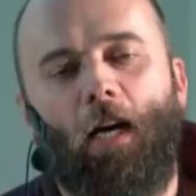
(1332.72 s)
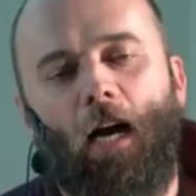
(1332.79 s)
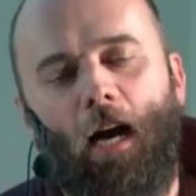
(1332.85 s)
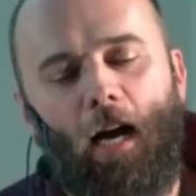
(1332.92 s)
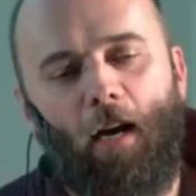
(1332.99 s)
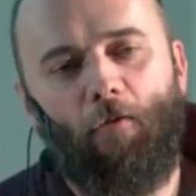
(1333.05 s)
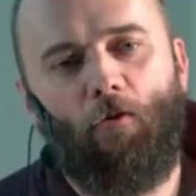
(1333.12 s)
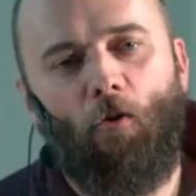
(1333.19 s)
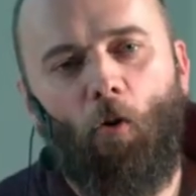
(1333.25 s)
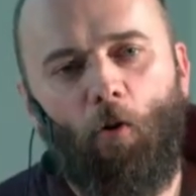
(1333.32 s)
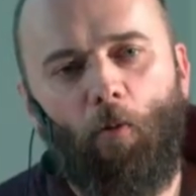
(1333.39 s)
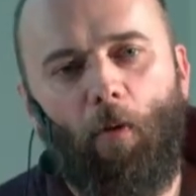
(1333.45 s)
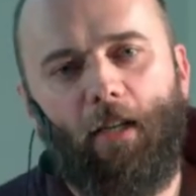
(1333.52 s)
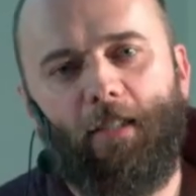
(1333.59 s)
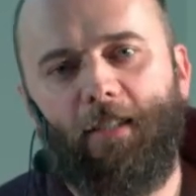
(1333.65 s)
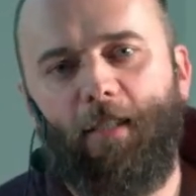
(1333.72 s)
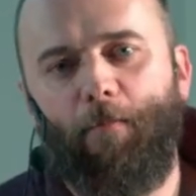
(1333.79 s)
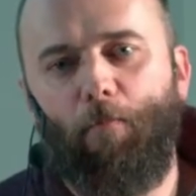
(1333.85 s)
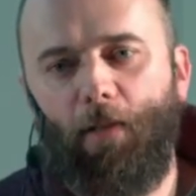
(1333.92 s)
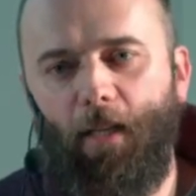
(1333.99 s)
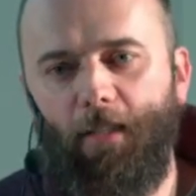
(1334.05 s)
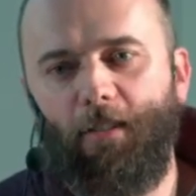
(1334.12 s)
we have callbacks
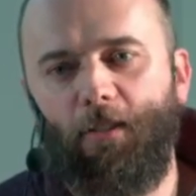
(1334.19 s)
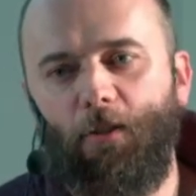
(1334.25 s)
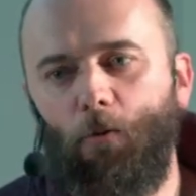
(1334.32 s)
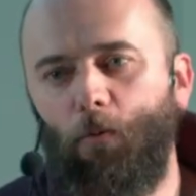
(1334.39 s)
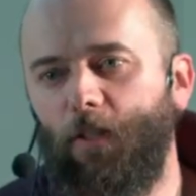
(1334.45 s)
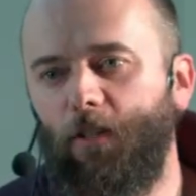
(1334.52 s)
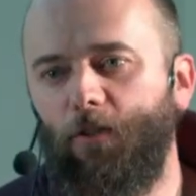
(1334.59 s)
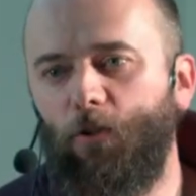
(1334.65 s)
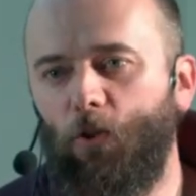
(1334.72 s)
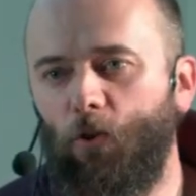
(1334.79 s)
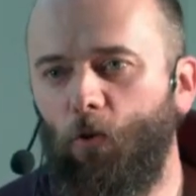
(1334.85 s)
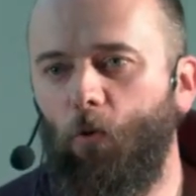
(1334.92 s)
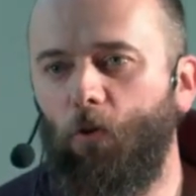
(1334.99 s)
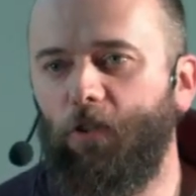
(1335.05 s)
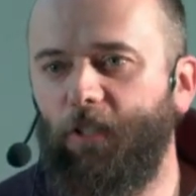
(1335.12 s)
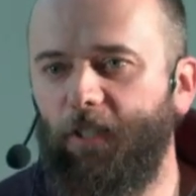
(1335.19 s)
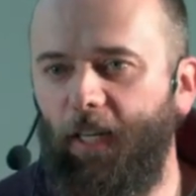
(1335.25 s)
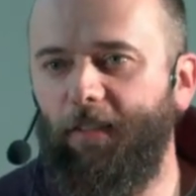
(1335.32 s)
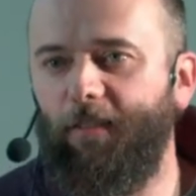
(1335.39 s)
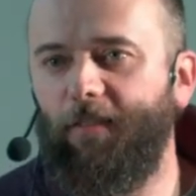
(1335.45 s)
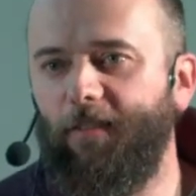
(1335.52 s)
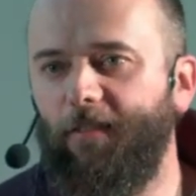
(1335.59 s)
in place so we can store
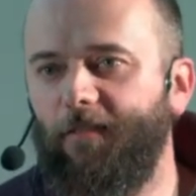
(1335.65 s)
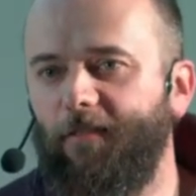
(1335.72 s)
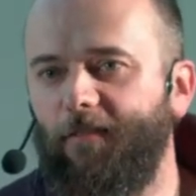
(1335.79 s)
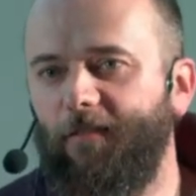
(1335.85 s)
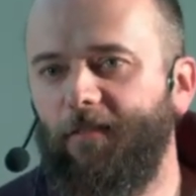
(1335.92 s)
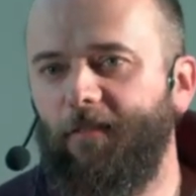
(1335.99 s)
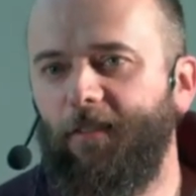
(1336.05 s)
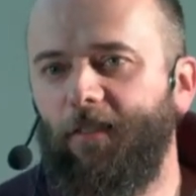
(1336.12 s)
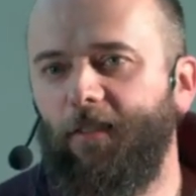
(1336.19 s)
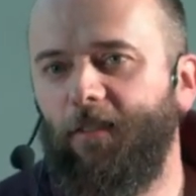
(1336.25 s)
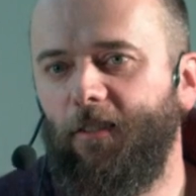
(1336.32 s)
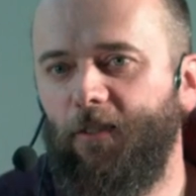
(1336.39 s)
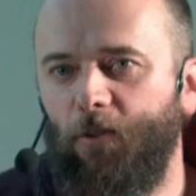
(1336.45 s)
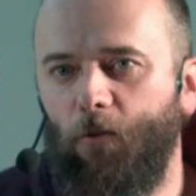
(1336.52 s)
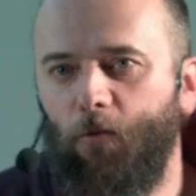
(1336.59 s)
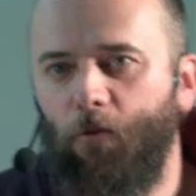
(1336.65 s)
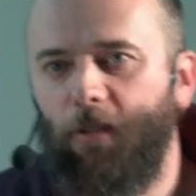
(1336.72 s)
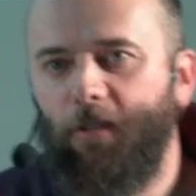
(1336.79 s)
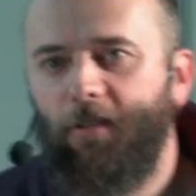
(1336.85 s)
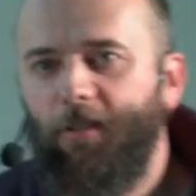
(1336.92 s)
state. So for